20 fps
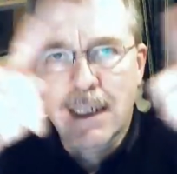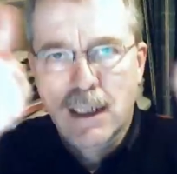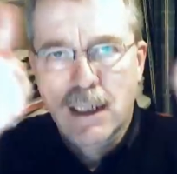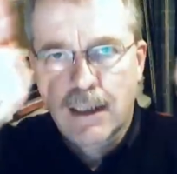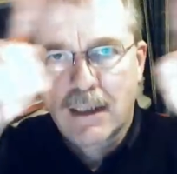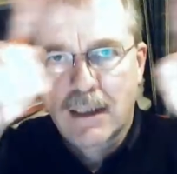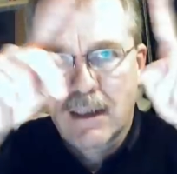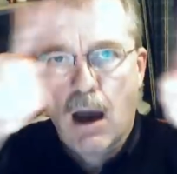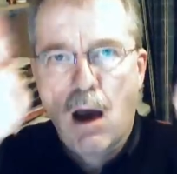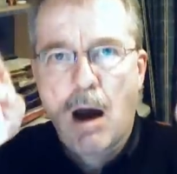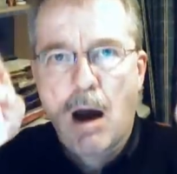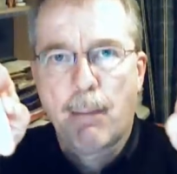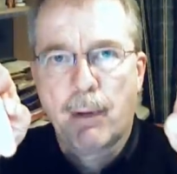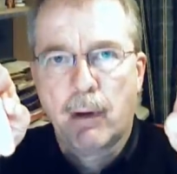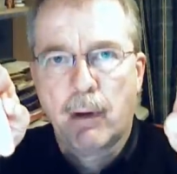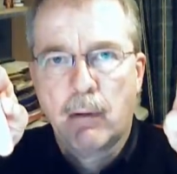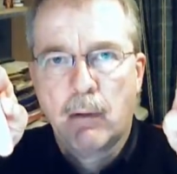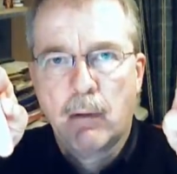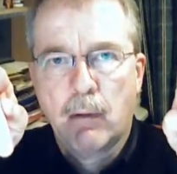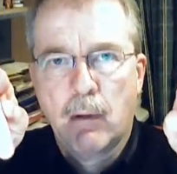is at the top,
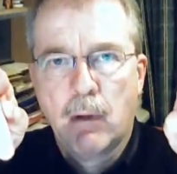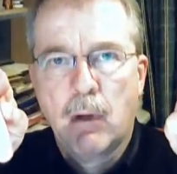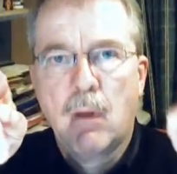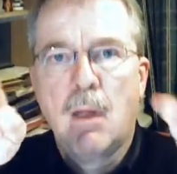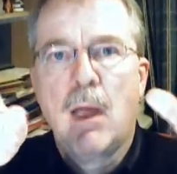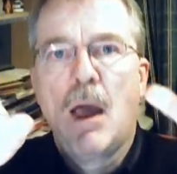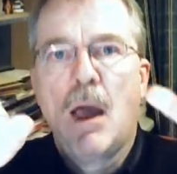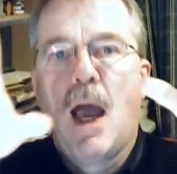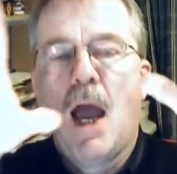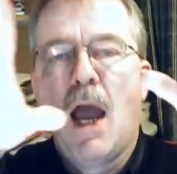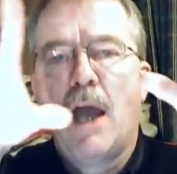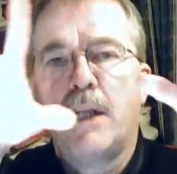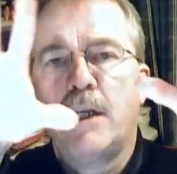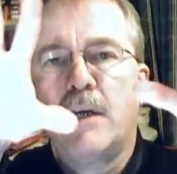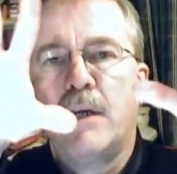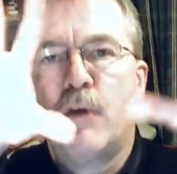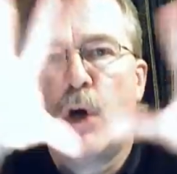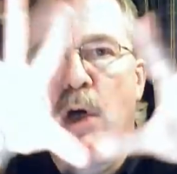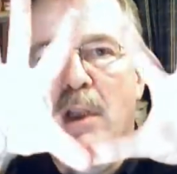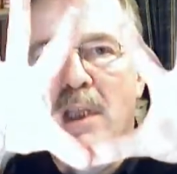and
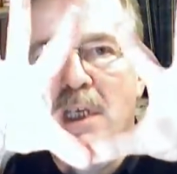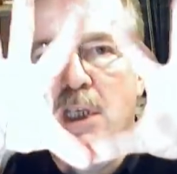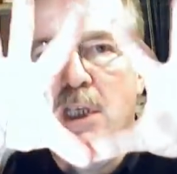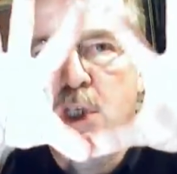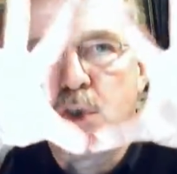you have all this